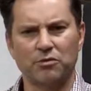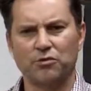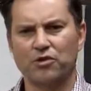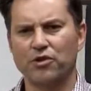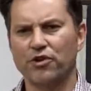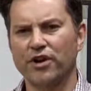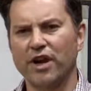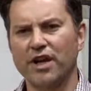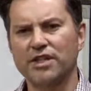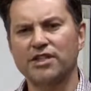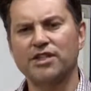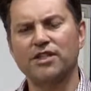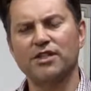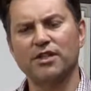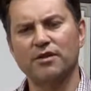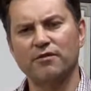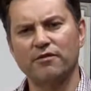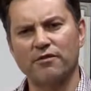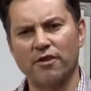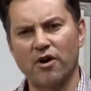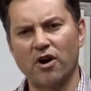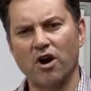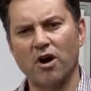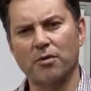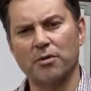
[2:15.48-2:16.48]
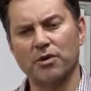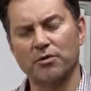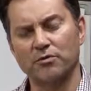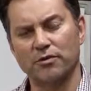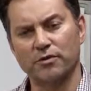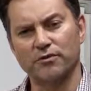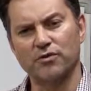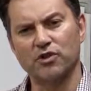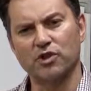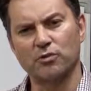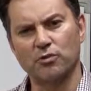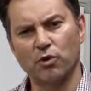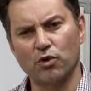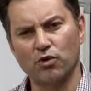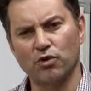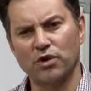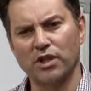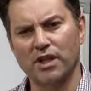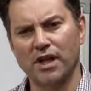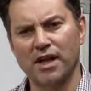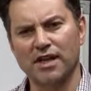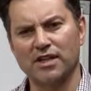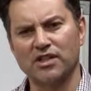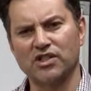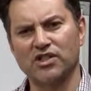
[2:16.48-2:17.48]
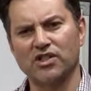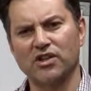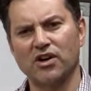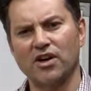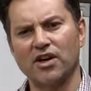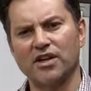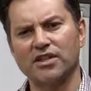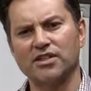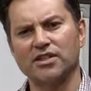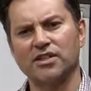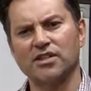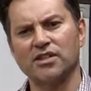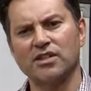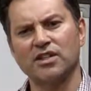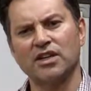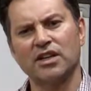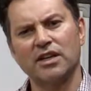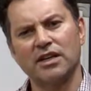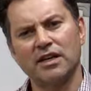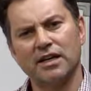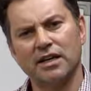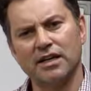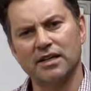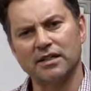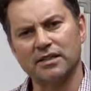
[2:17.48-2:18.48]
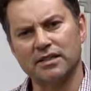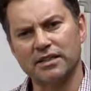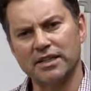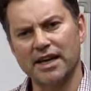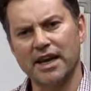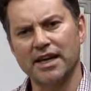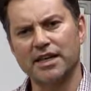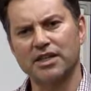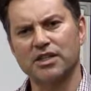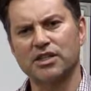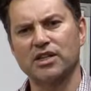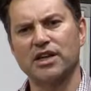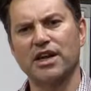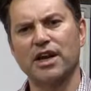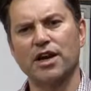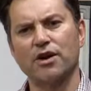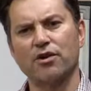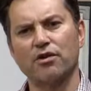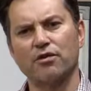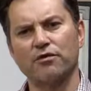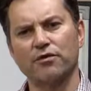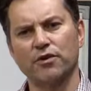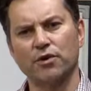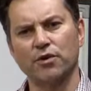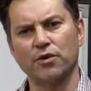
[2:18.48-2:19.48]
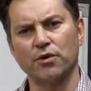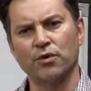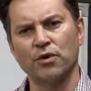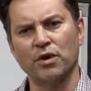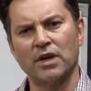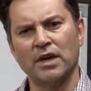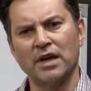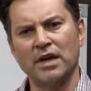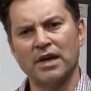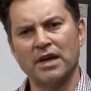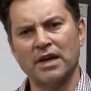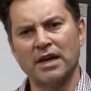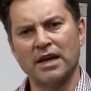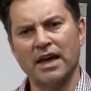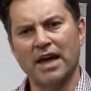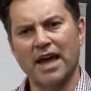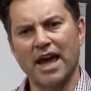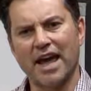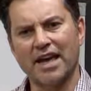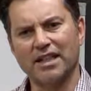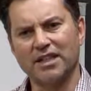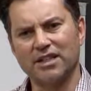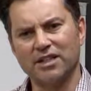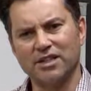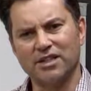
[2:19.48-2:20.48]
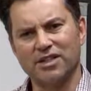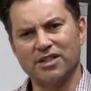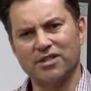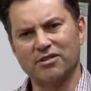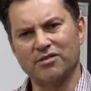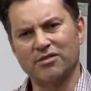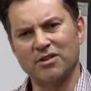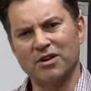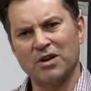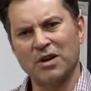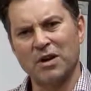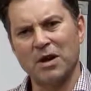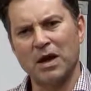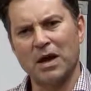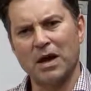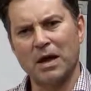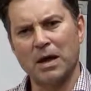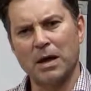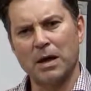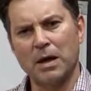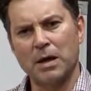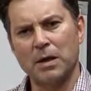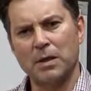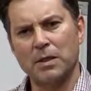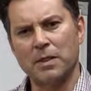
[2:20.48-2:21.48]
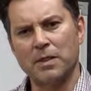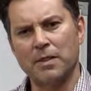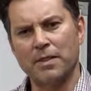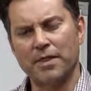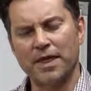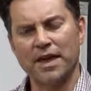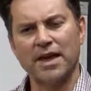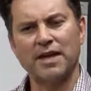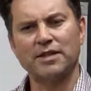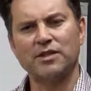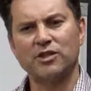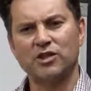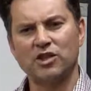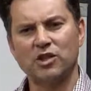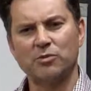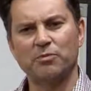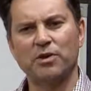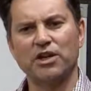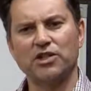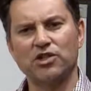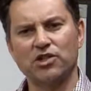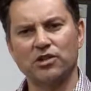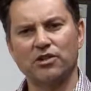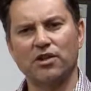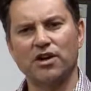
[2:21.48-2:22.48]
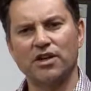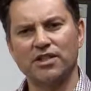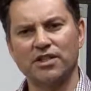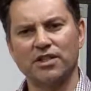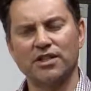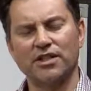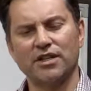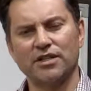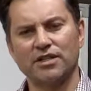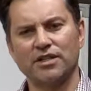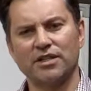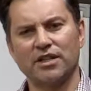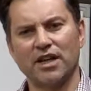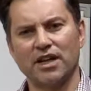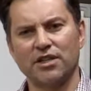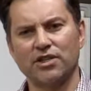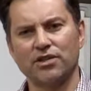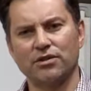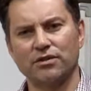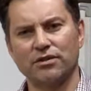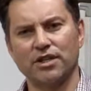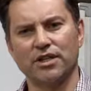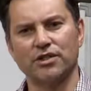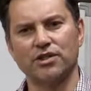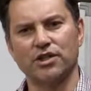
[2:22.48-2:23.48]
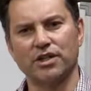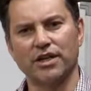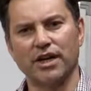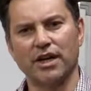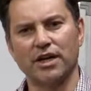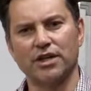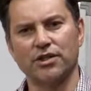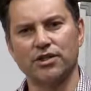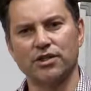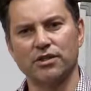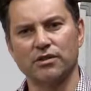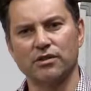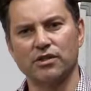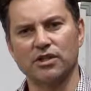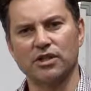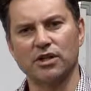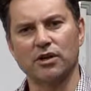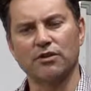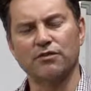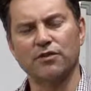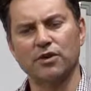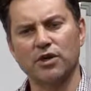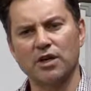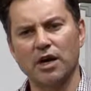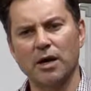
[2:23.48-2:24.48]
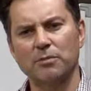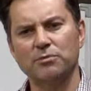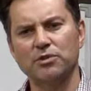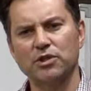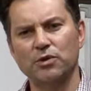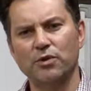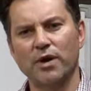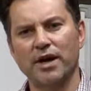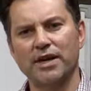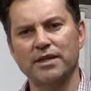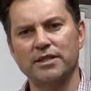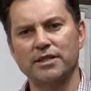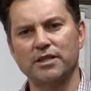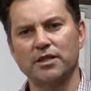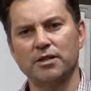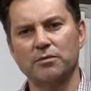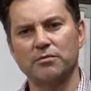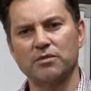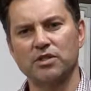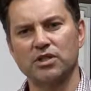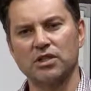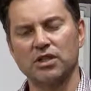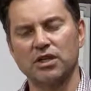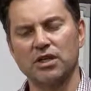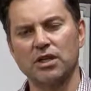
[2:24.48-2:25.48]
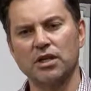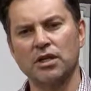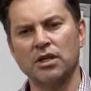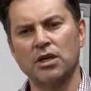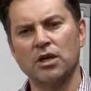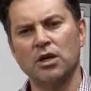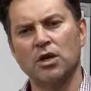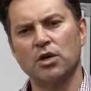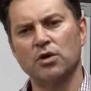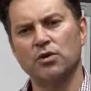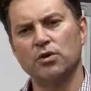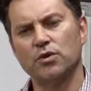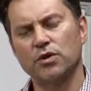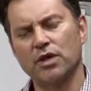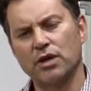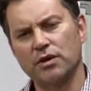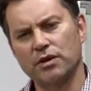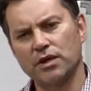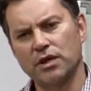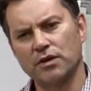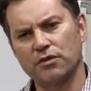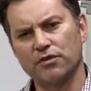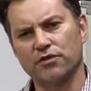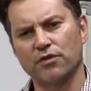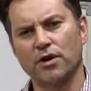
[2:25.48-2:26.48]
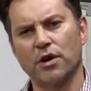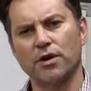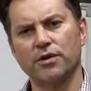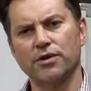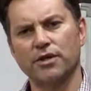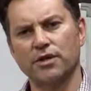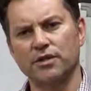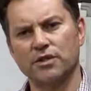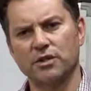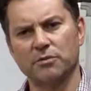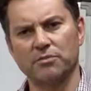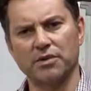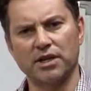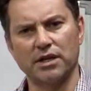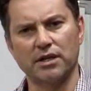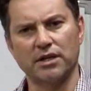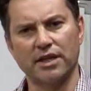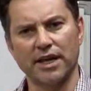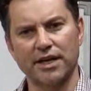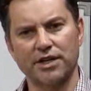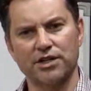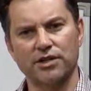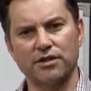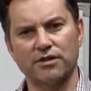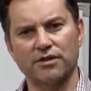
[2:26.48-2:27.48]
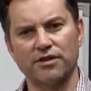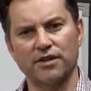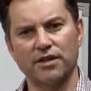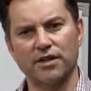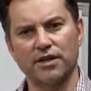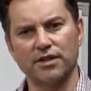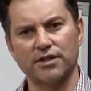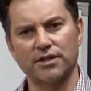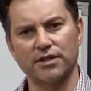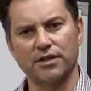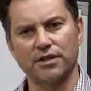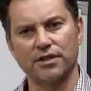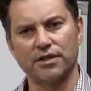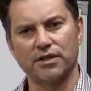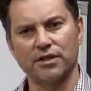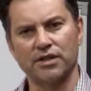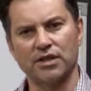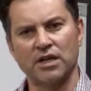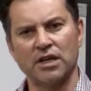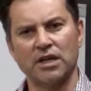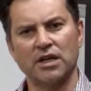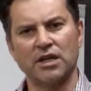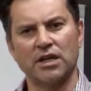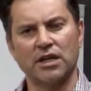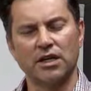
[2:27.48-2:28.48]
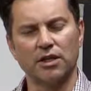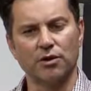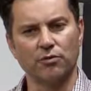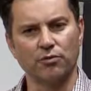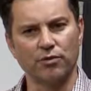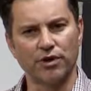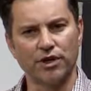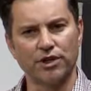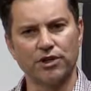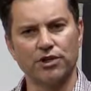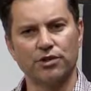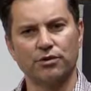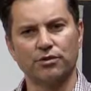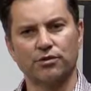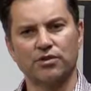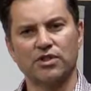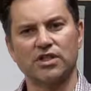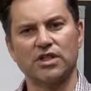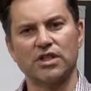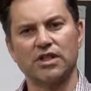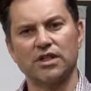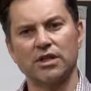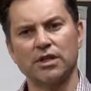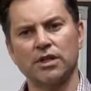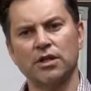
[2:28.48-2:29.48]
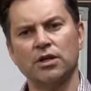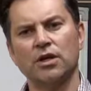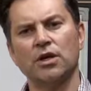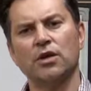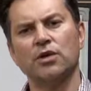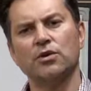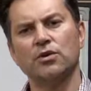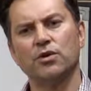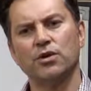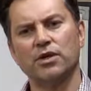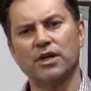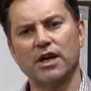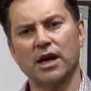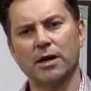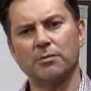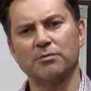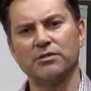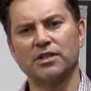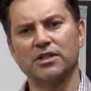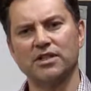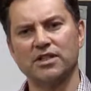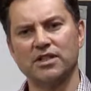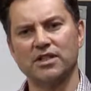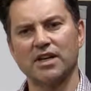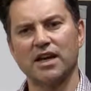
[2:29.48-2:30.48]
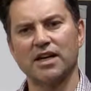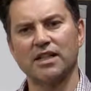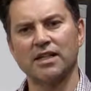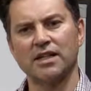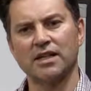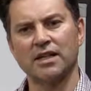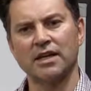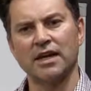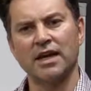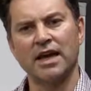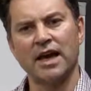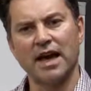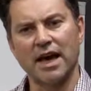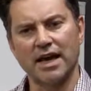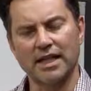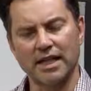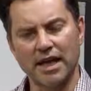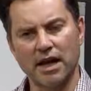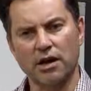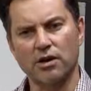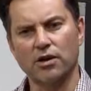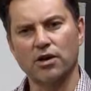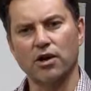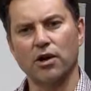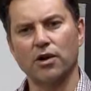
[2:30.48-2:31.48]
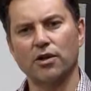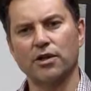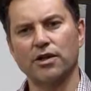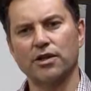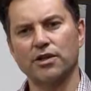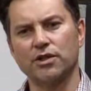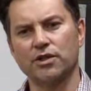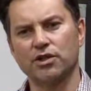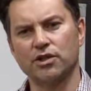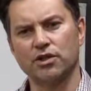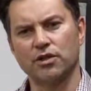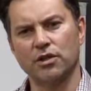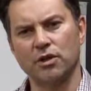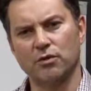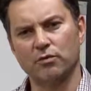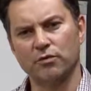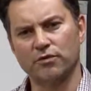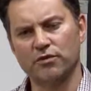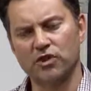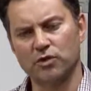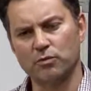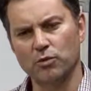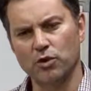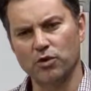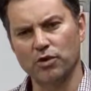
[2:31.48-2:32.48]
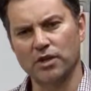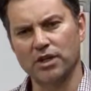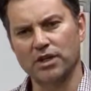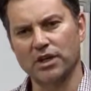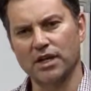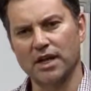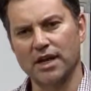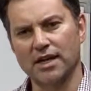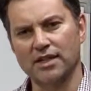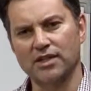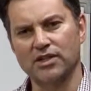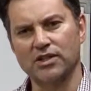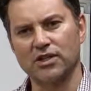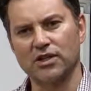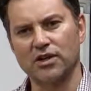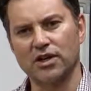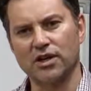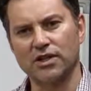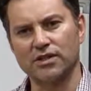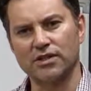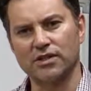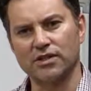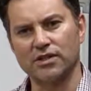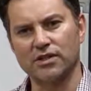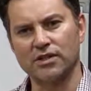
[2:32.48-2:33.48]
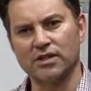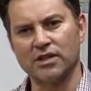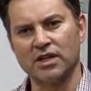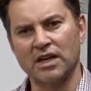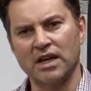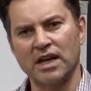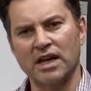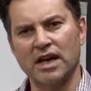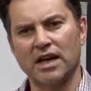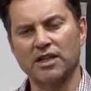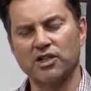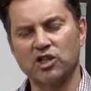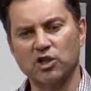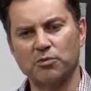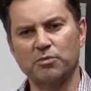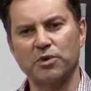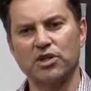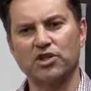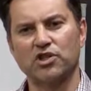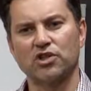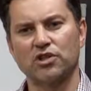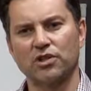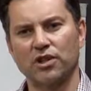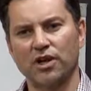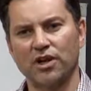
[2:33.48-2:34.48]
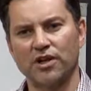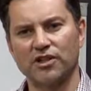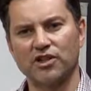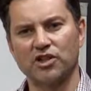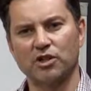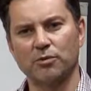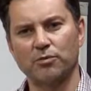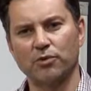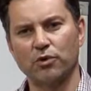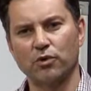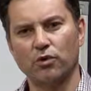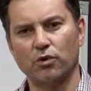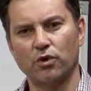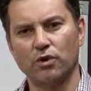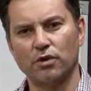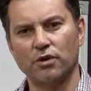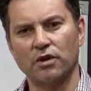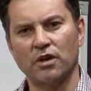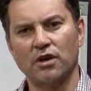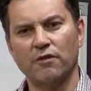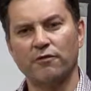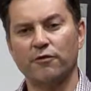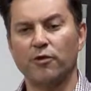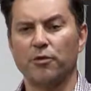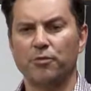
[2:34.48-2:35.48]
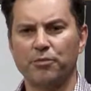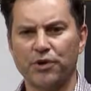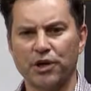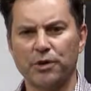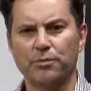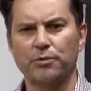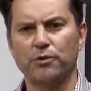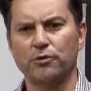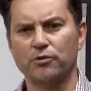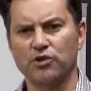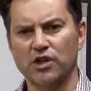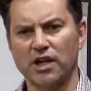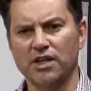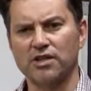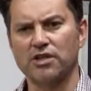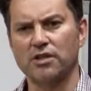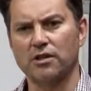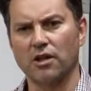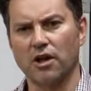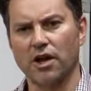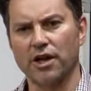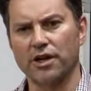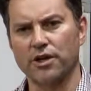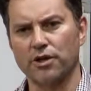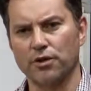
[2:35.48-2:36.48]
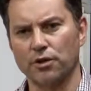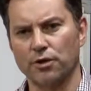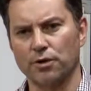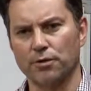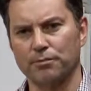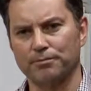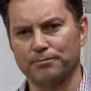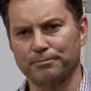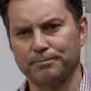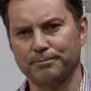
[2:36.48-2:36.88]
creates an environment with small class sizes and takes care of you and is there to specialise in international education. So if you come to ATMC, you don't get thrown into big lecture theatres in a regional city. You come to study at our college, smaller class sizes and specialised support for people just like you.